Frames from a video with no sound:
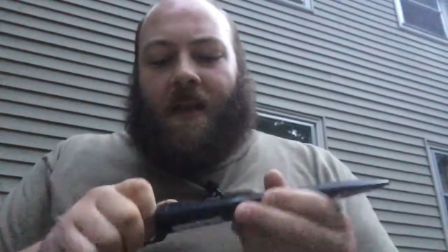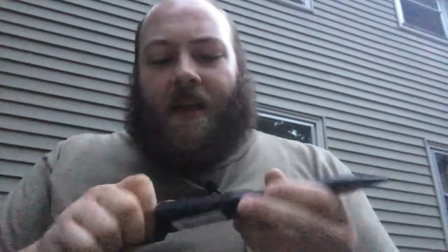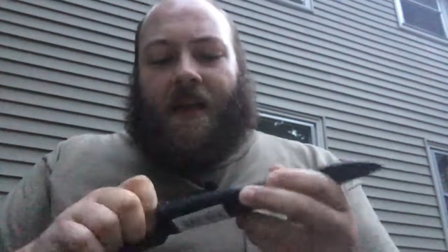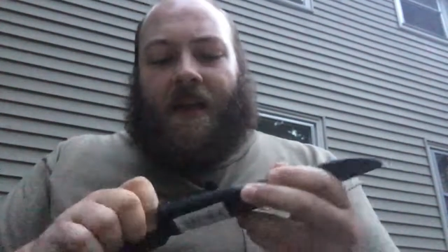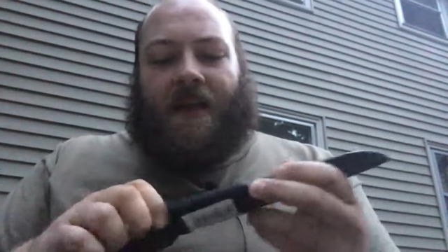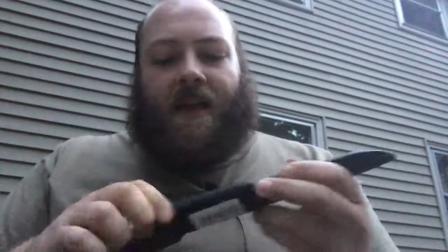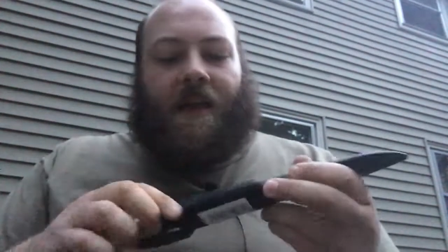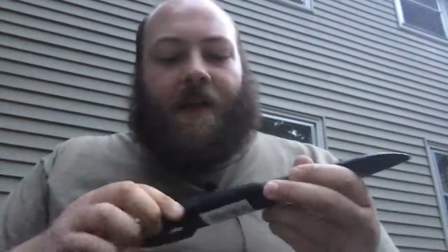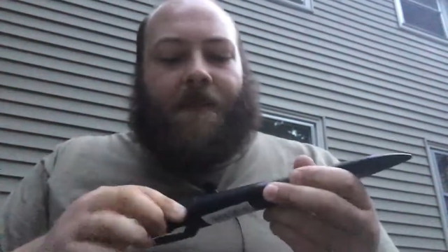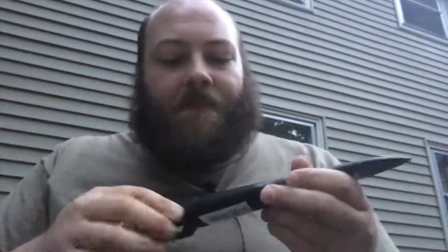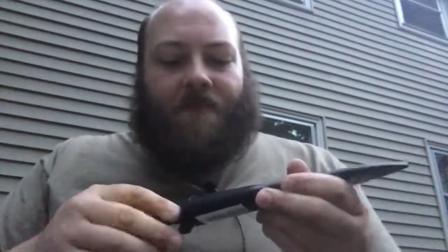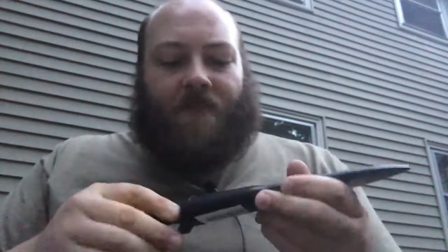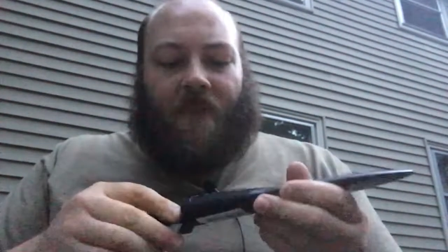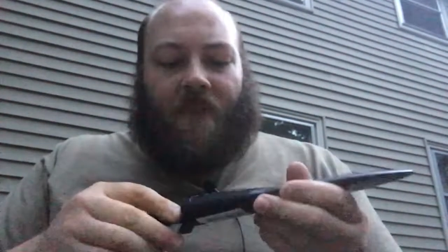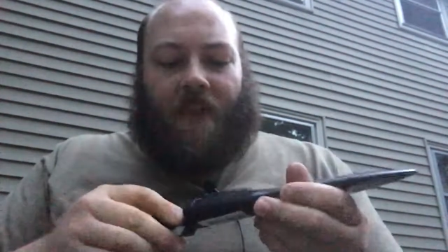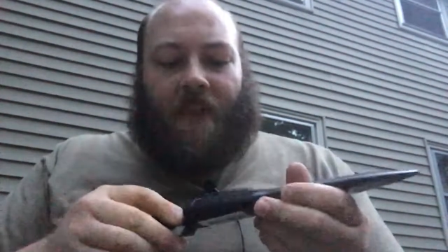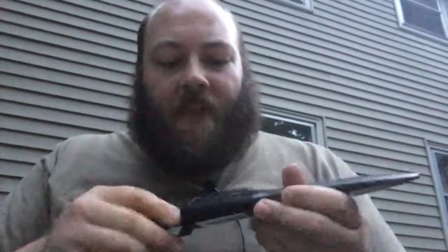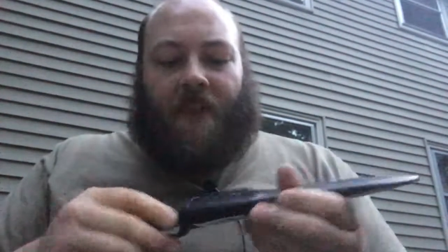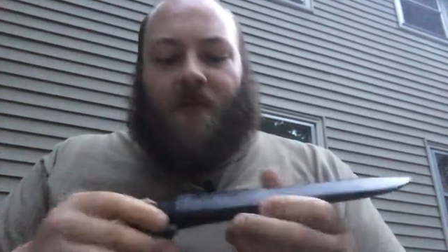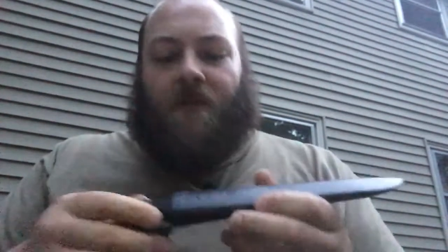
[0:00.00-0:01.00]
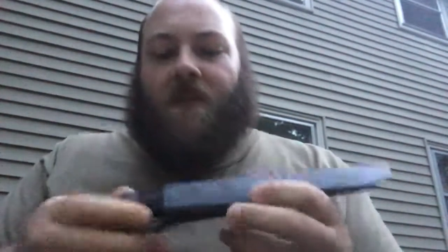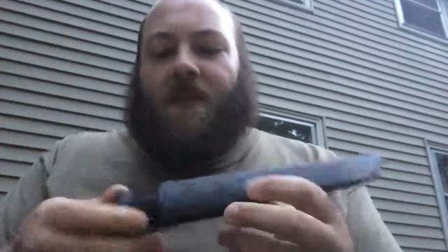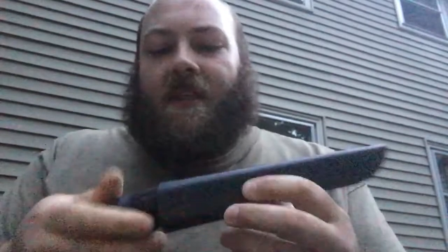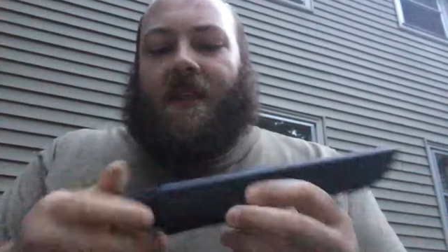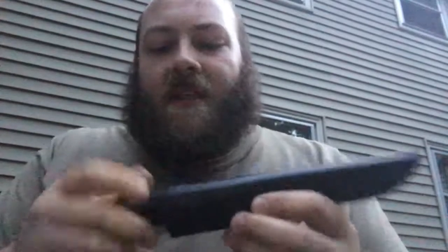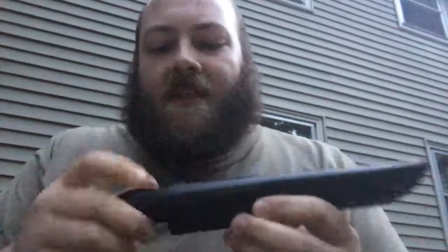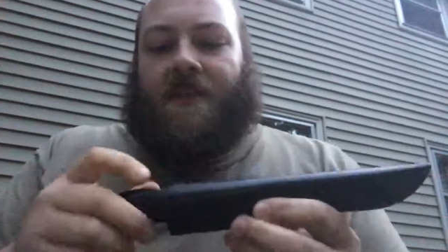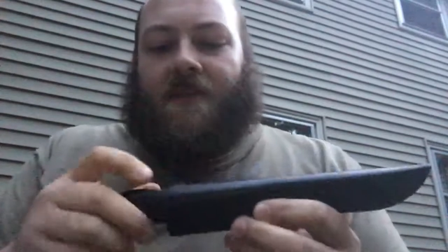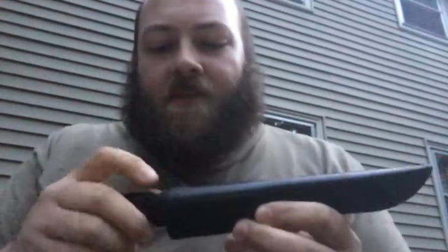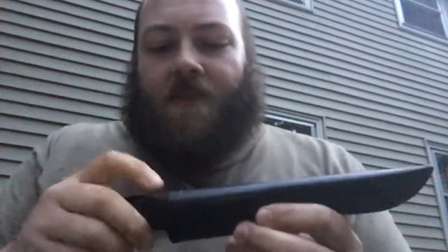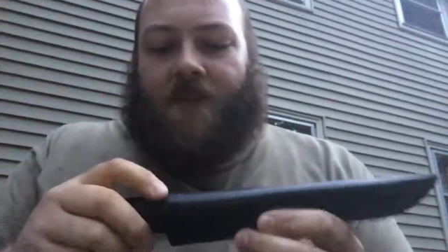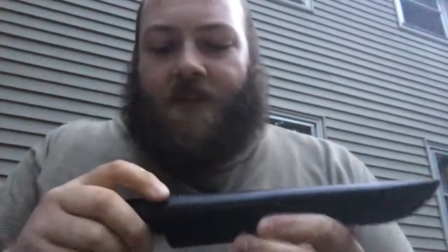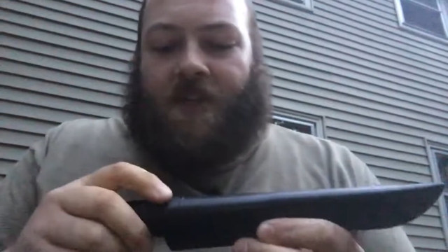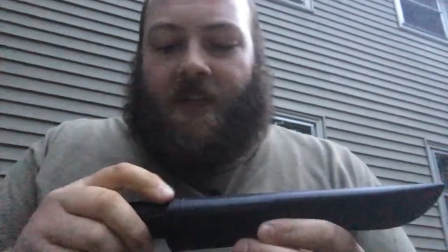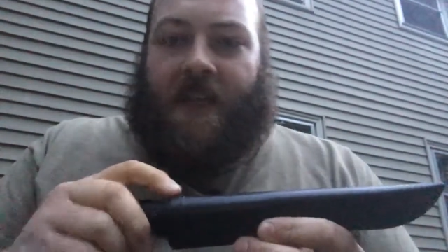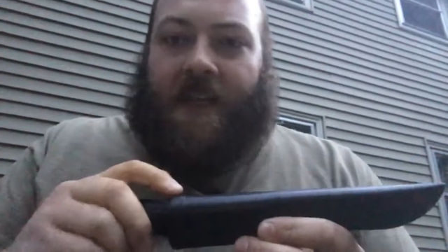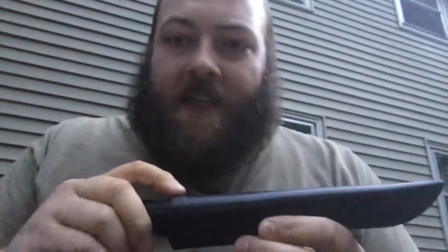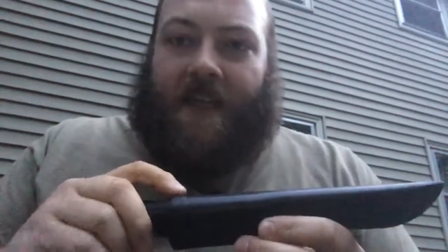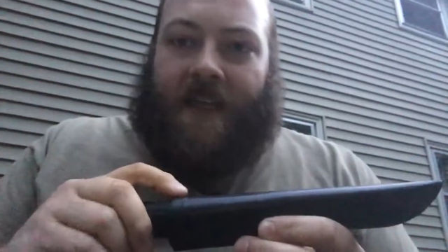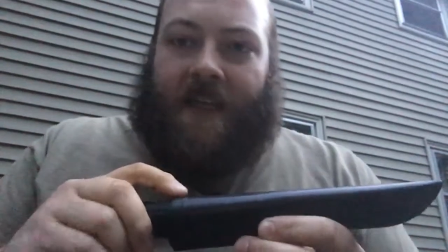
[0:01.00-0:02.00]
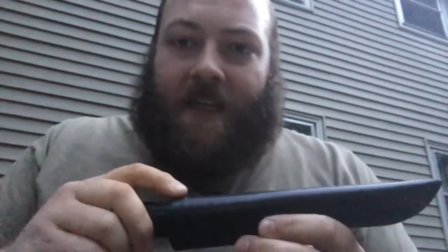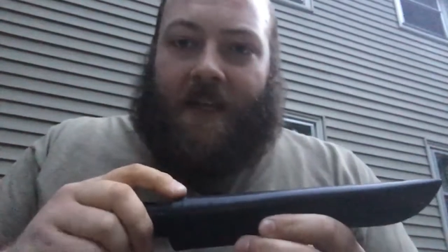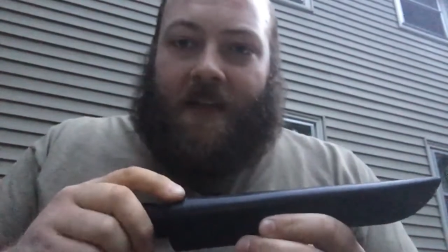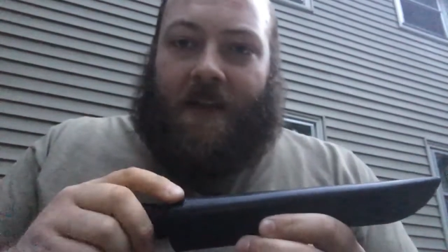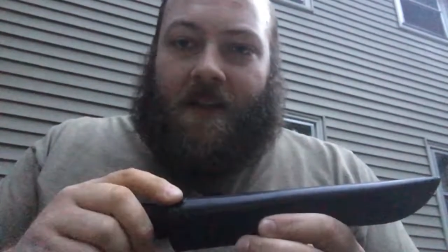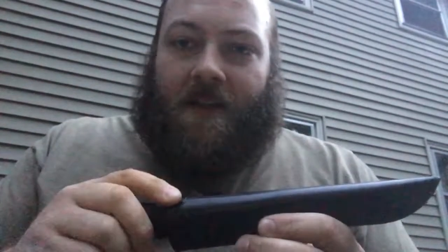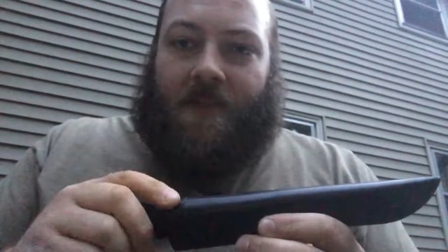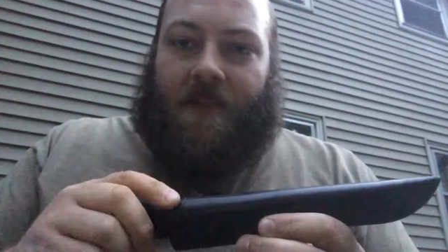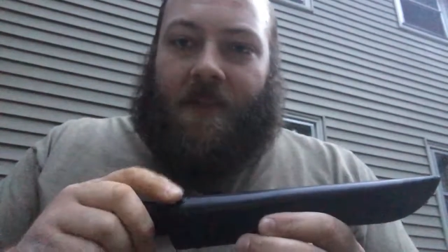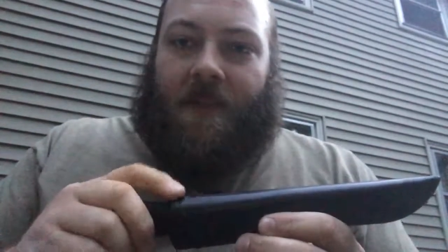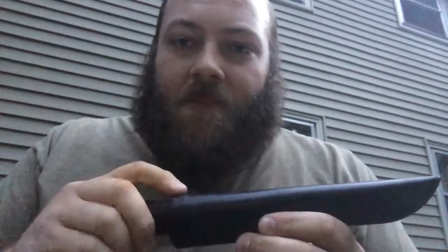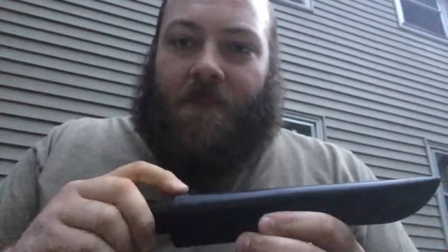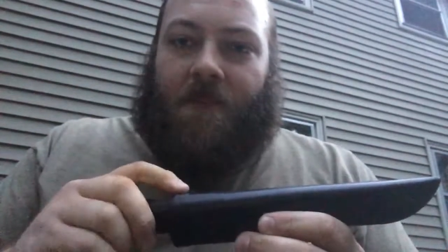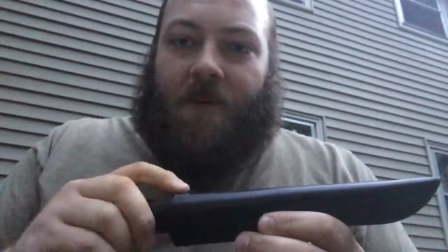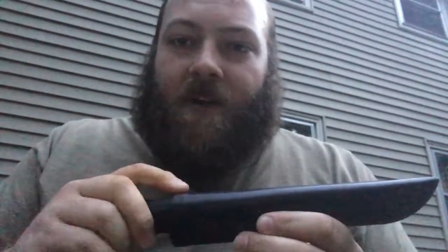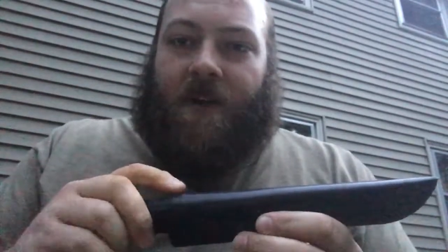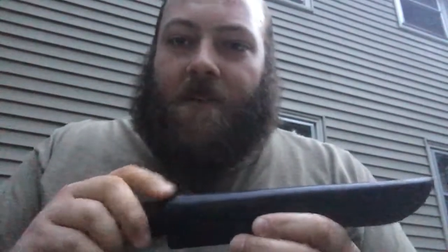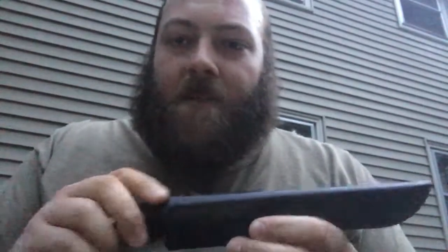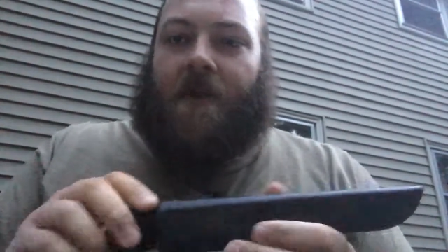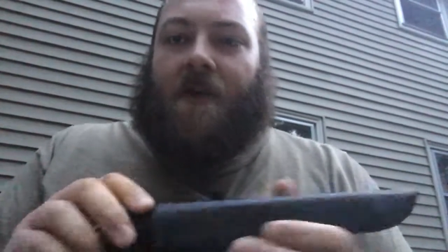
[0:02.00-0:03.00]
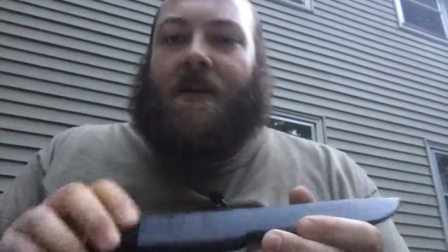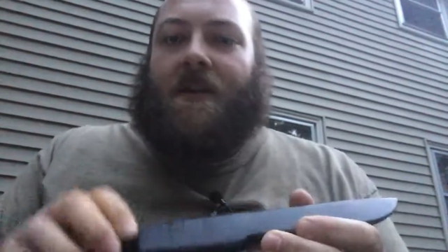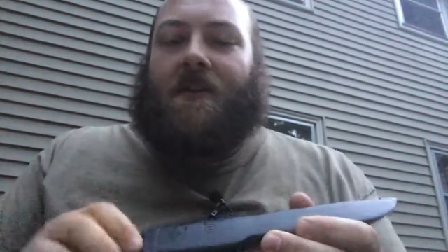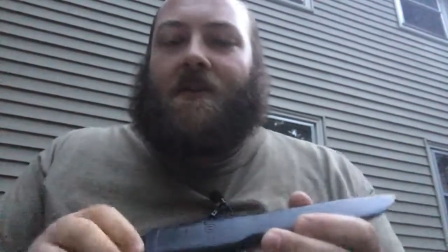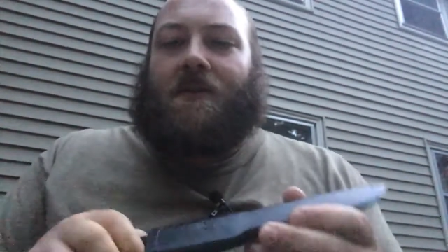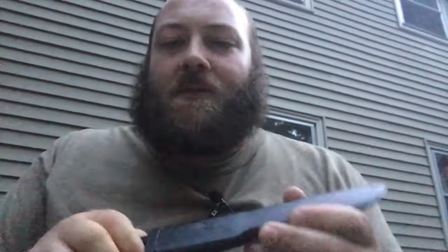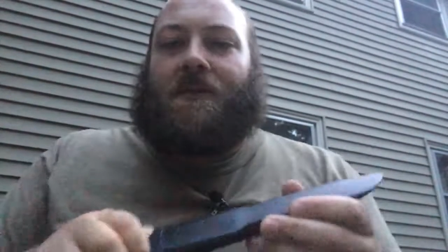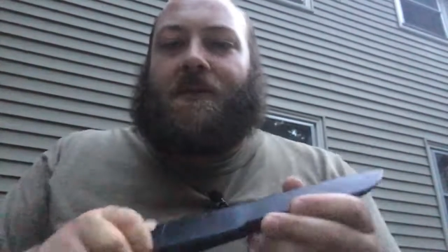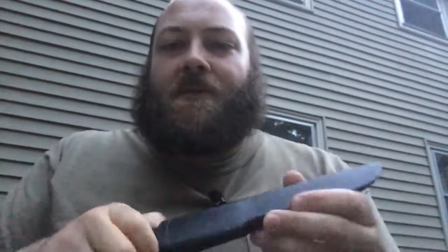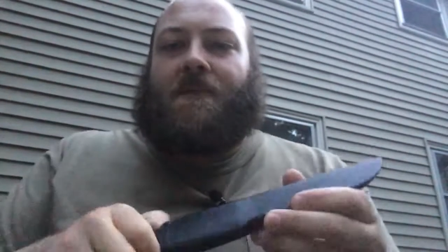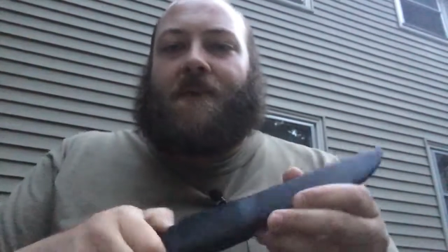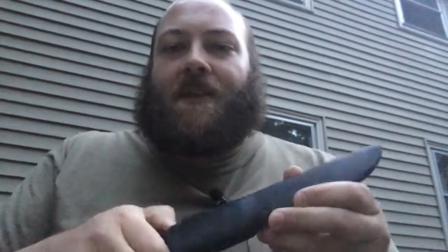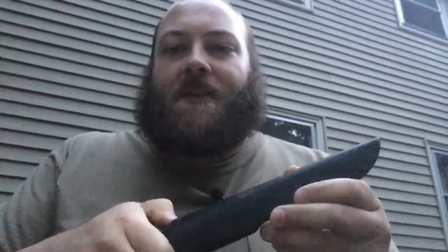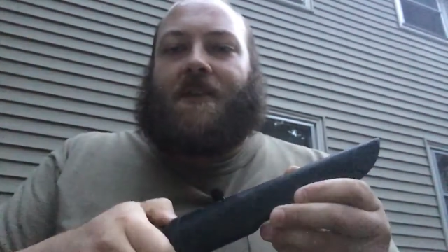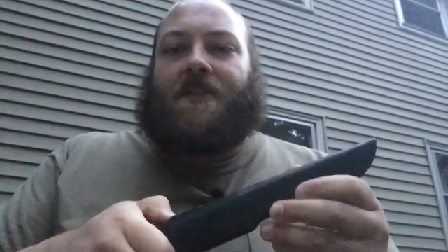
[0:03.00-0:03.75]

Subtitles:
The only thing I do wish it kind of had a thumb ramp on it a little bit.